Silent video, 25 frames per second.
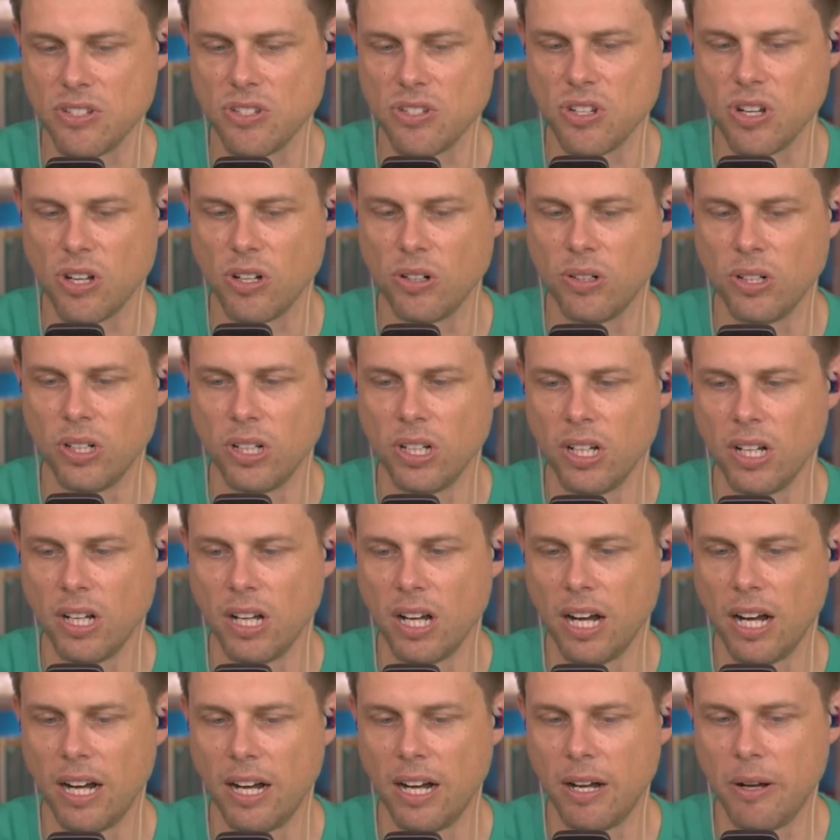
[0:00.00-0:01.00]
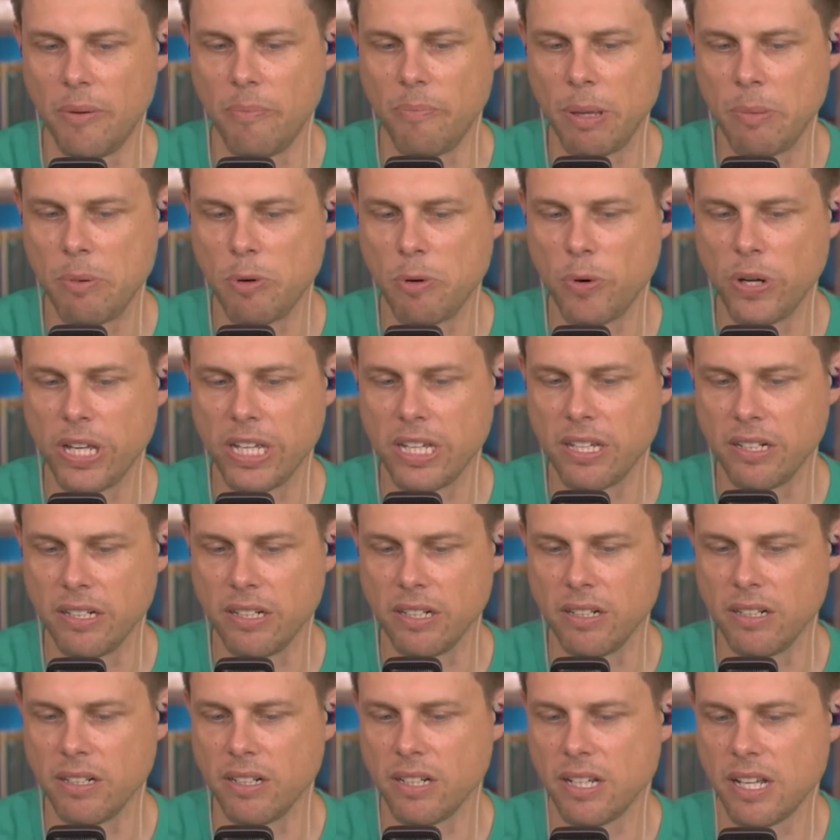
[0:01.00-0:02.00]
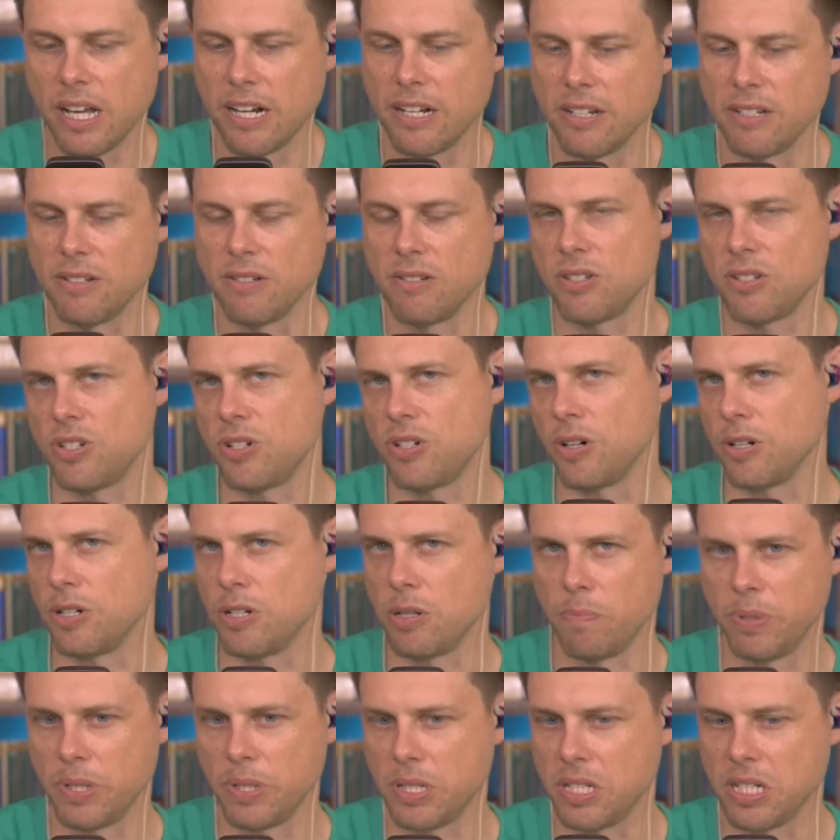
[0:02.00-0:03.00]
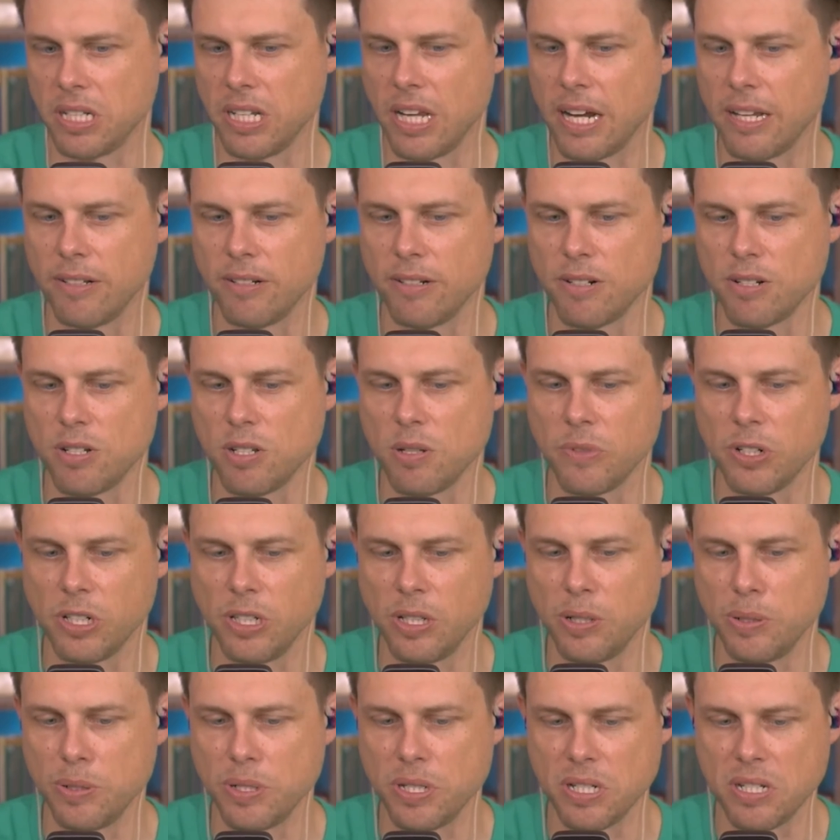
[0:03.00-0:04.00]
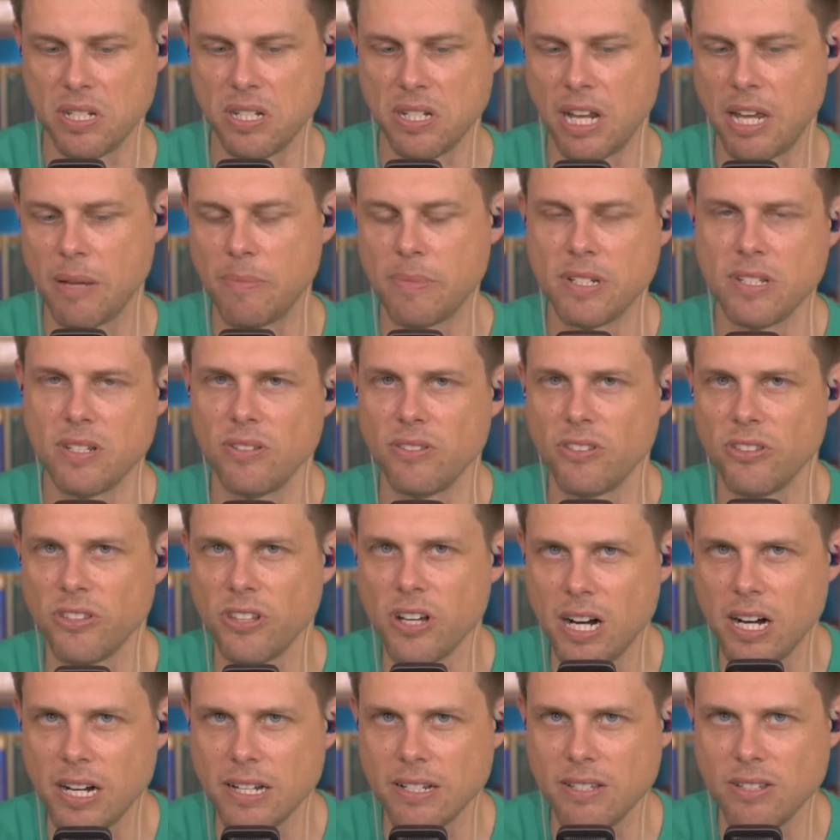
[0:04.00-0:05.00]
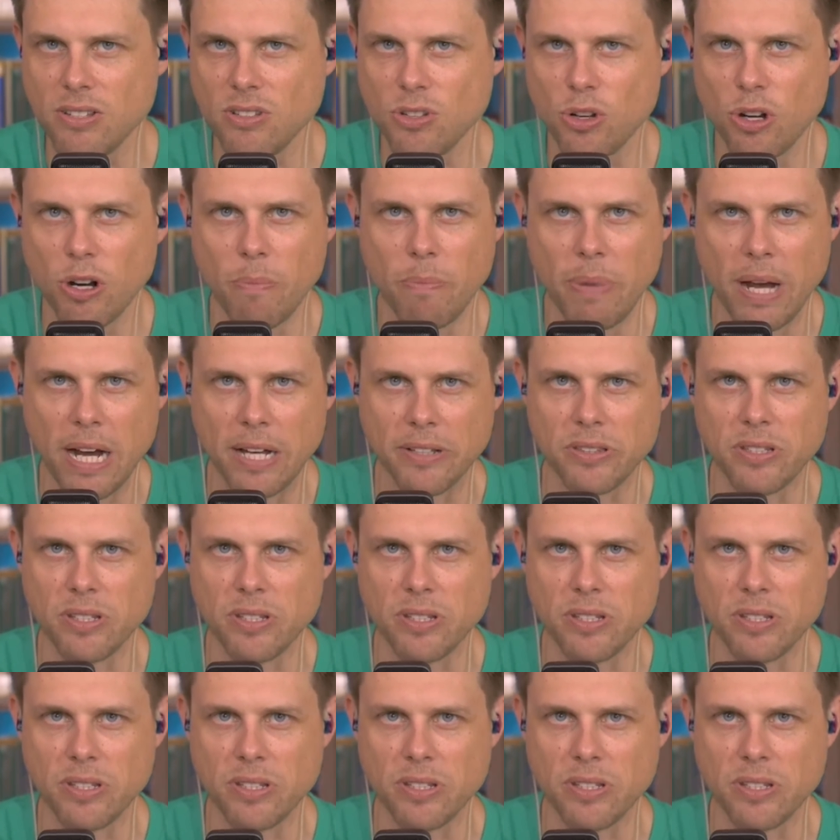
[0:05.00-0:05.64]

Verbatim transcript: So uh, maybe we can kind of start to put together some closing statements and thoughts about